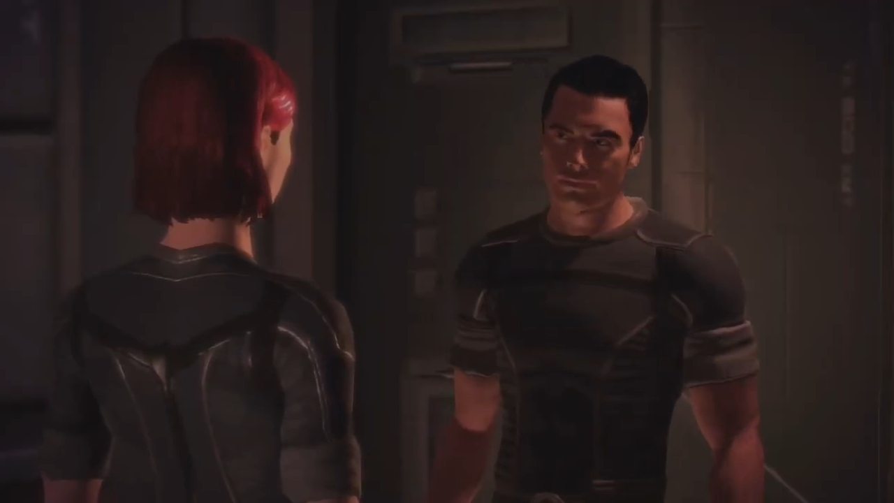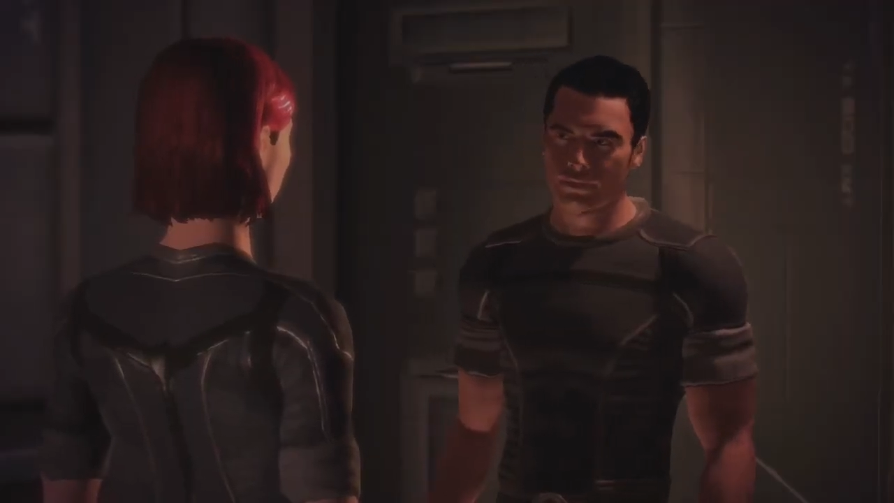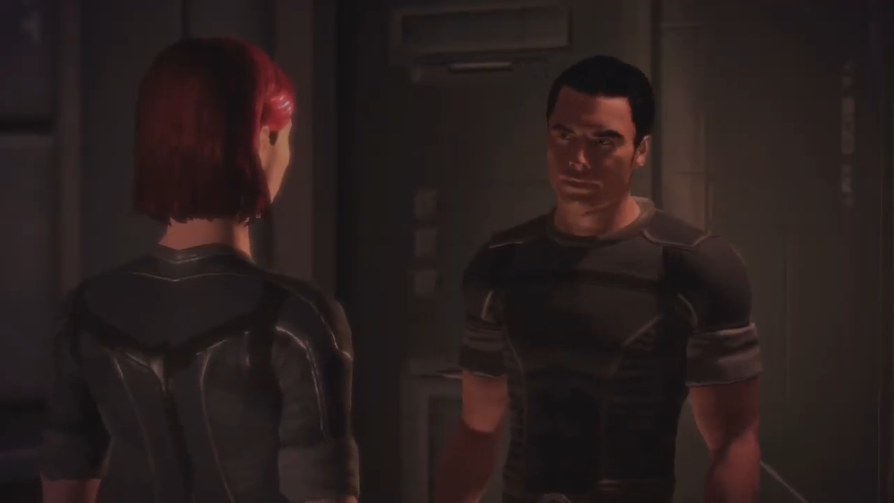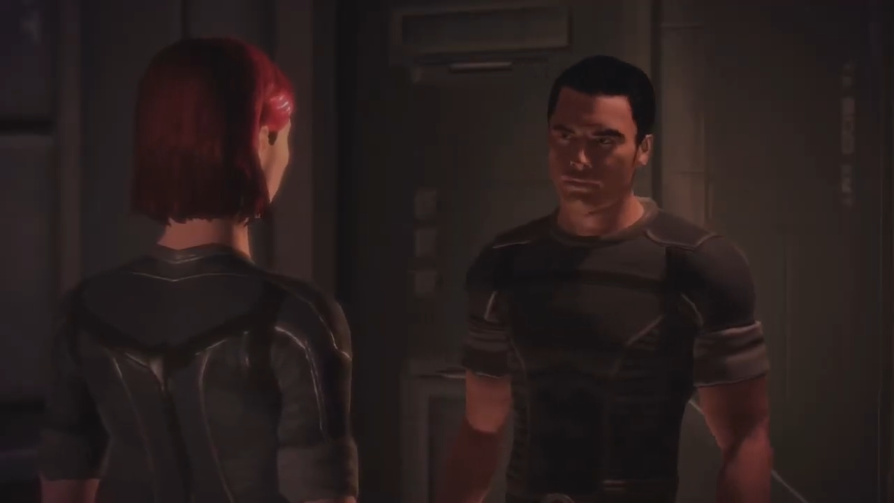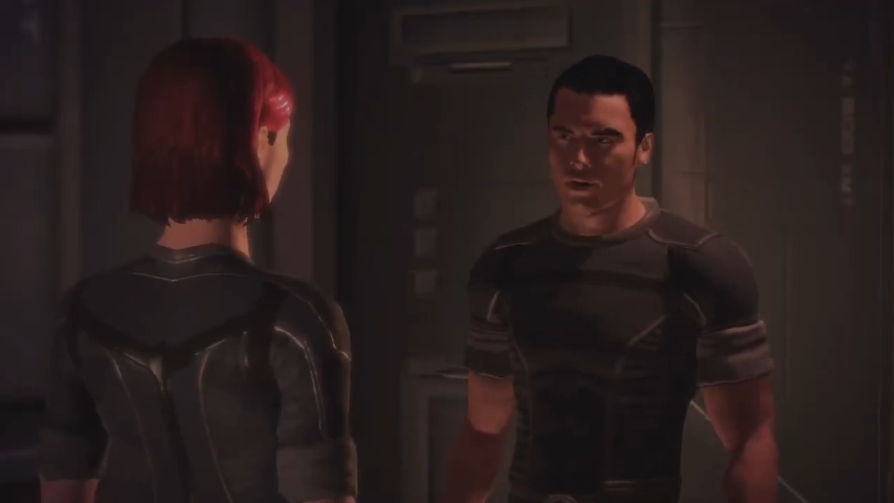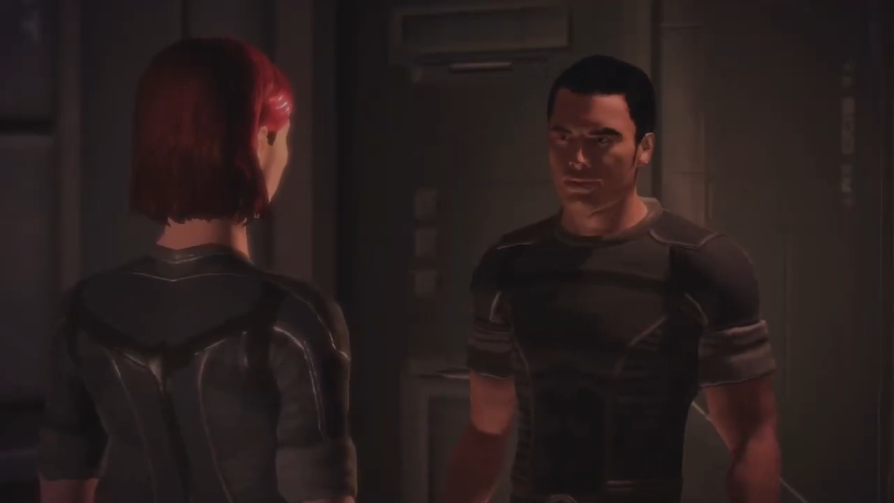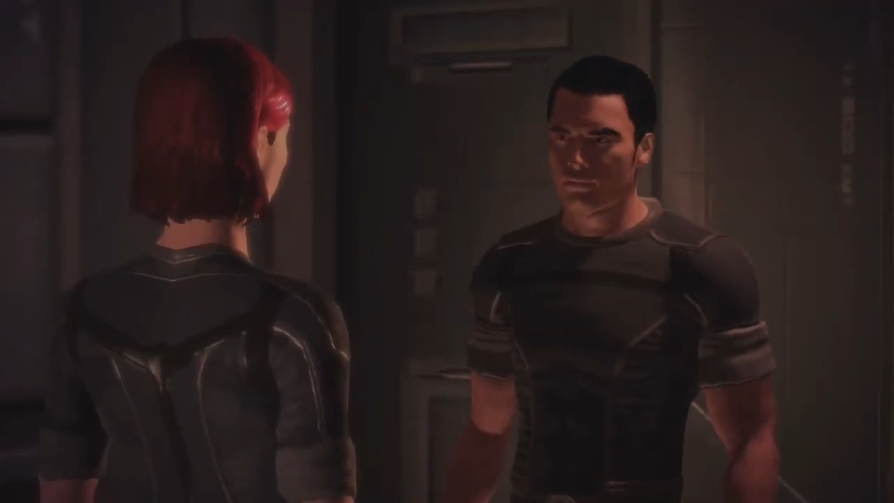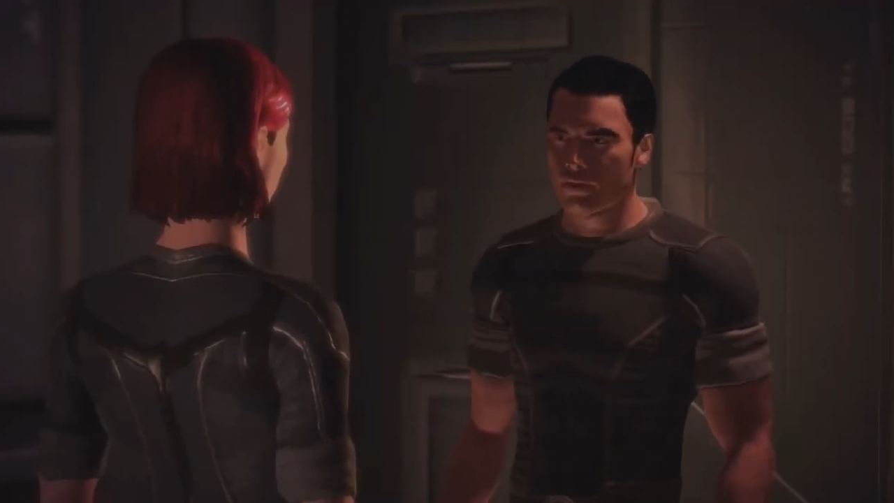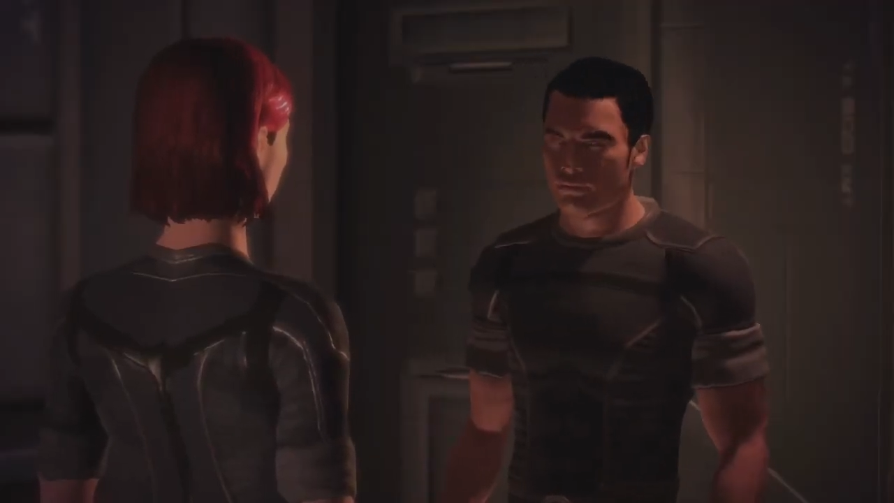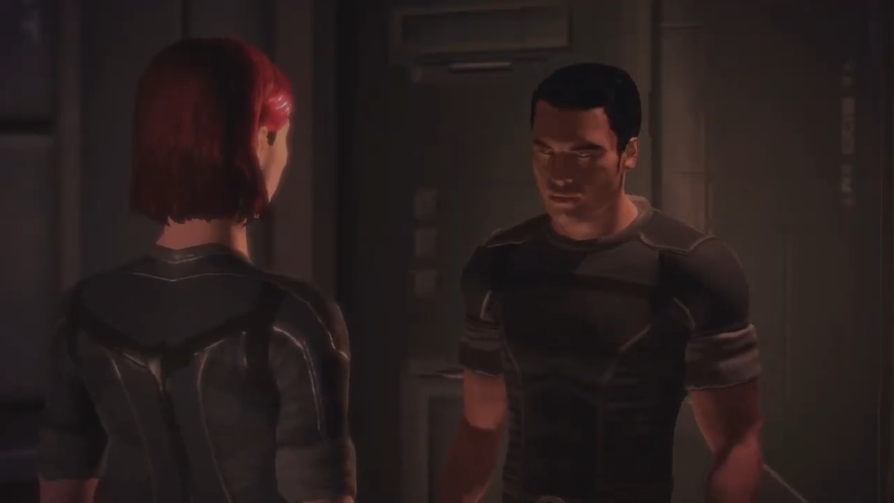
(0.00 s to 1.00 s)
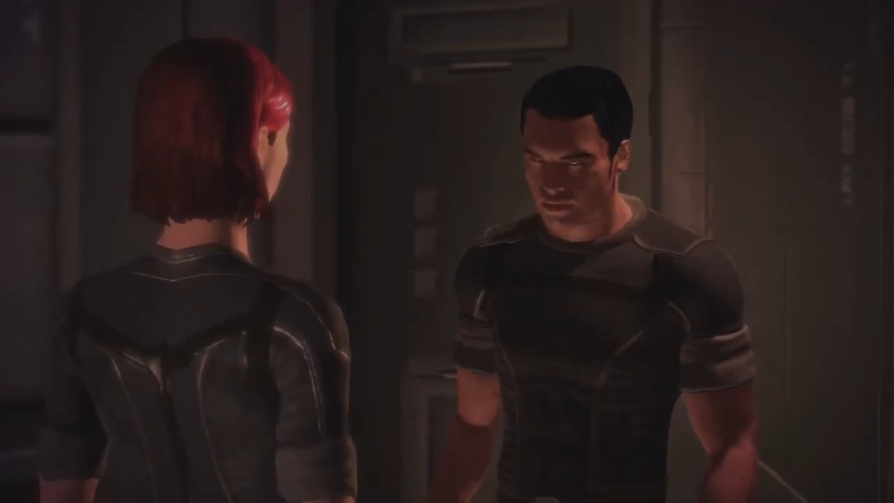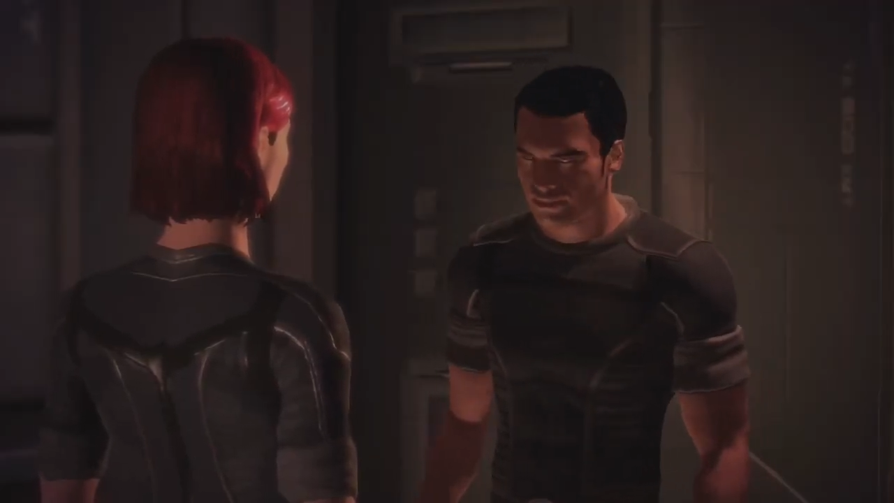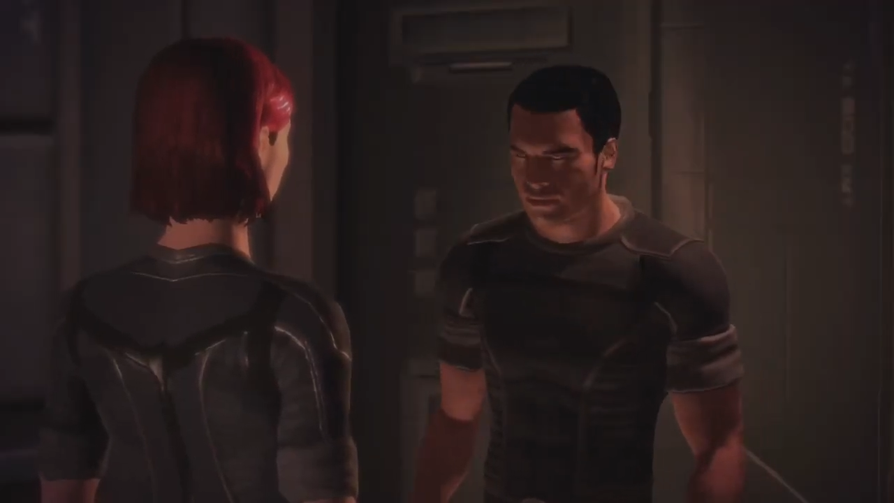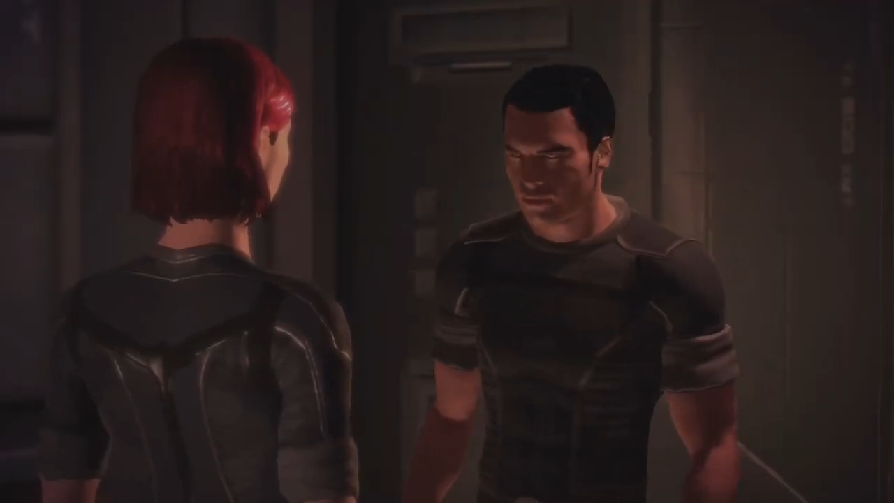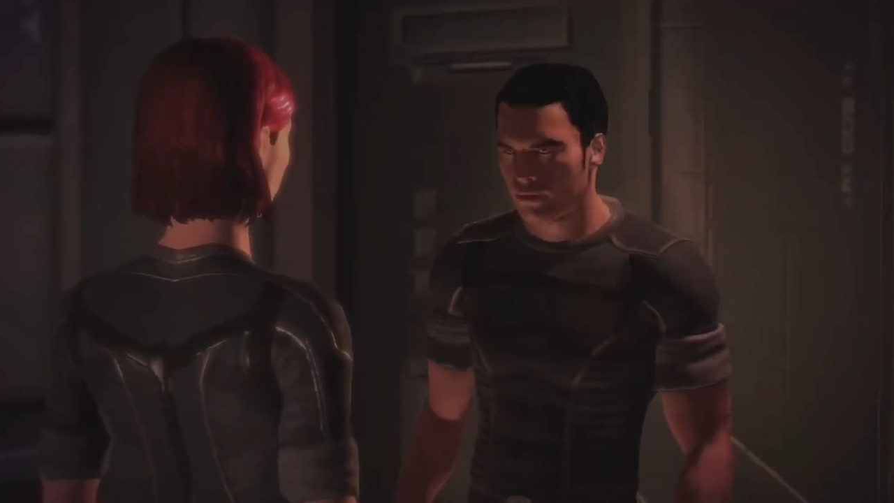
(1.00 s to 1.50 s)
You don't know what to do, so you
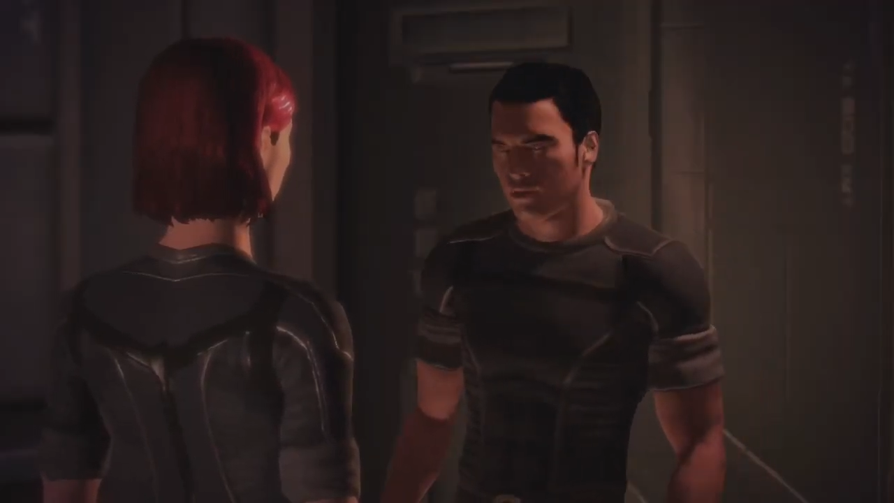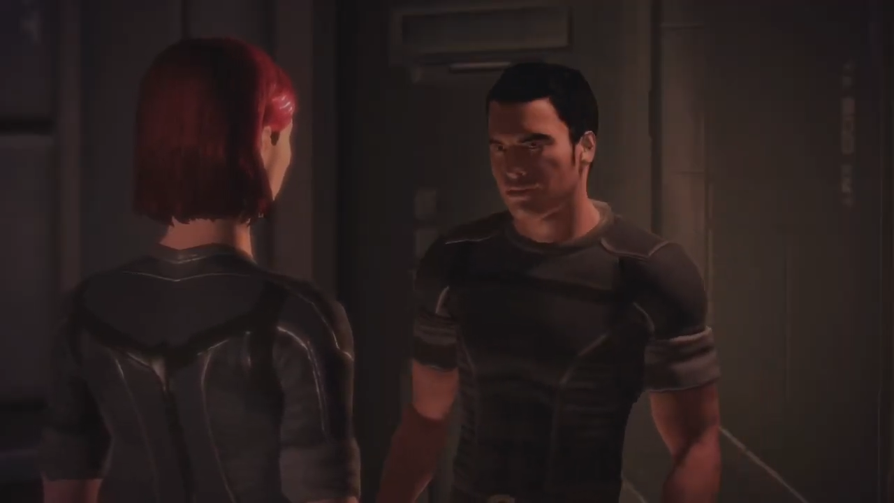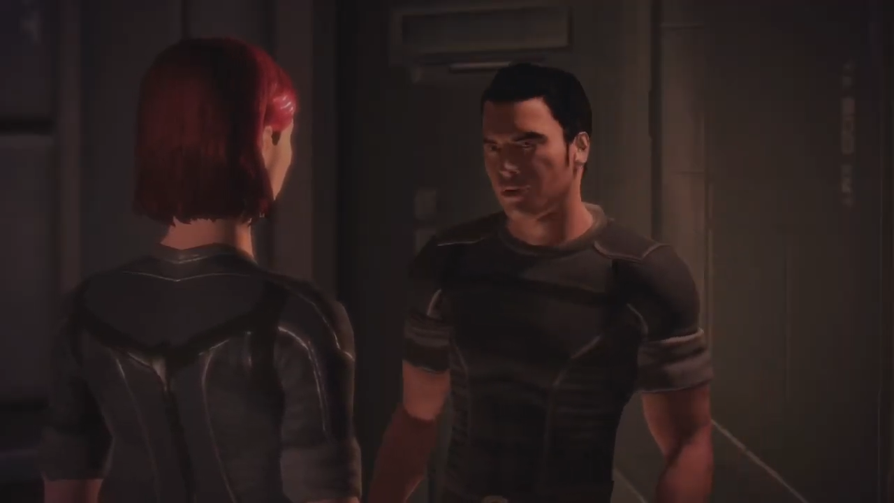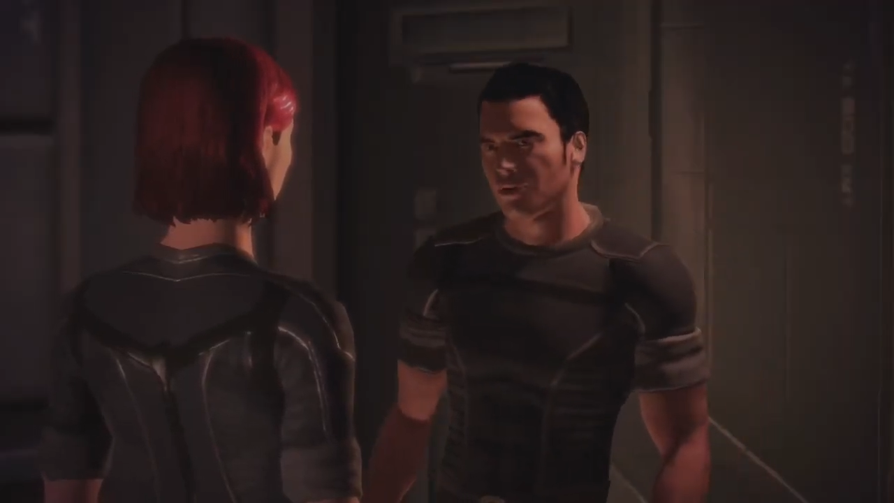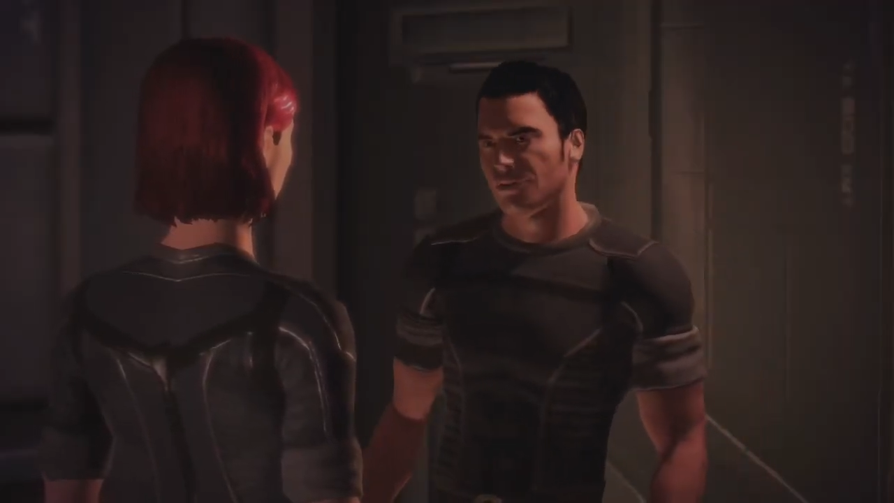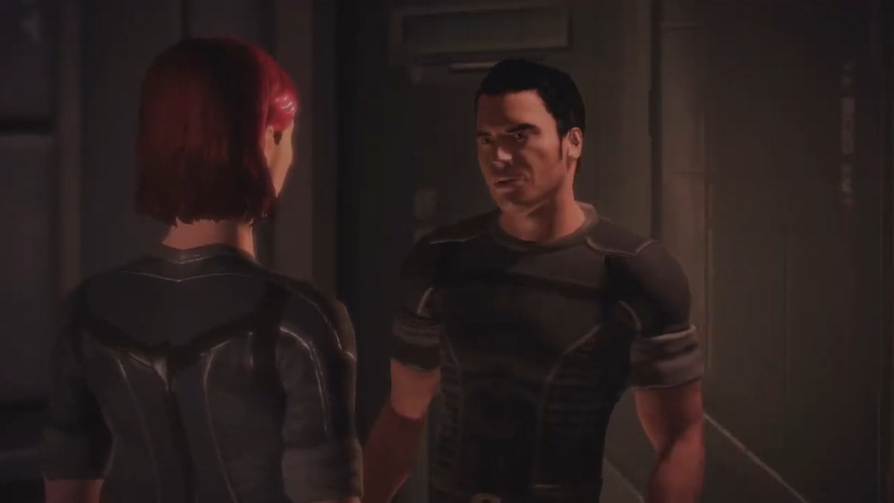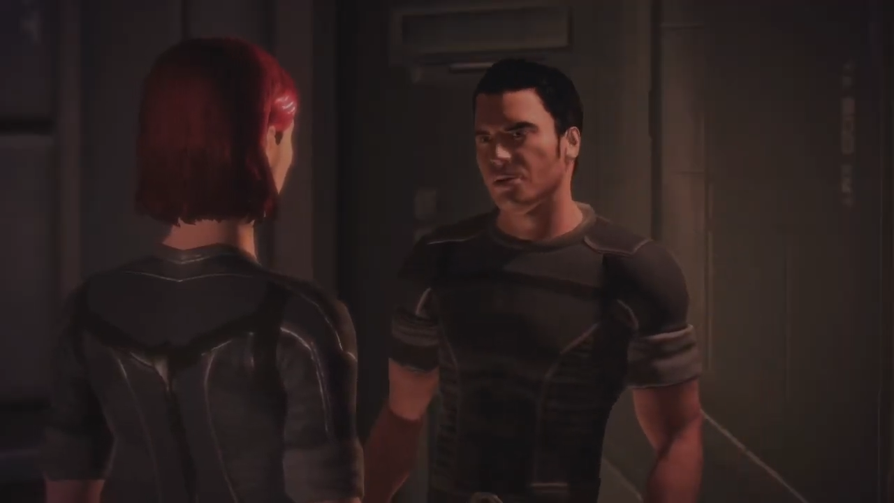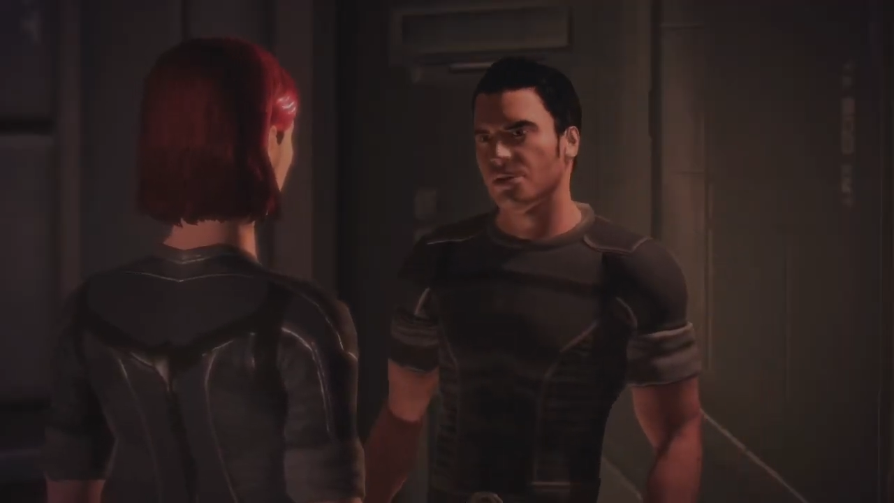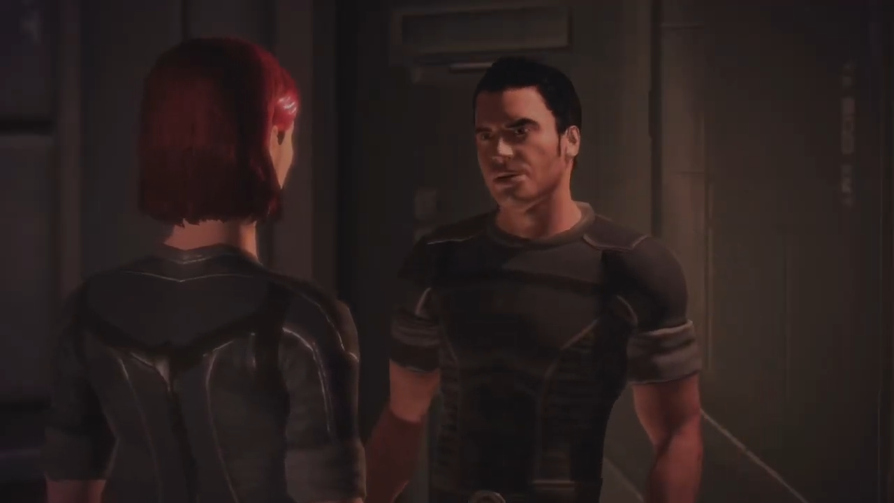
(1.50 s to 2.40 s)
don't do anything.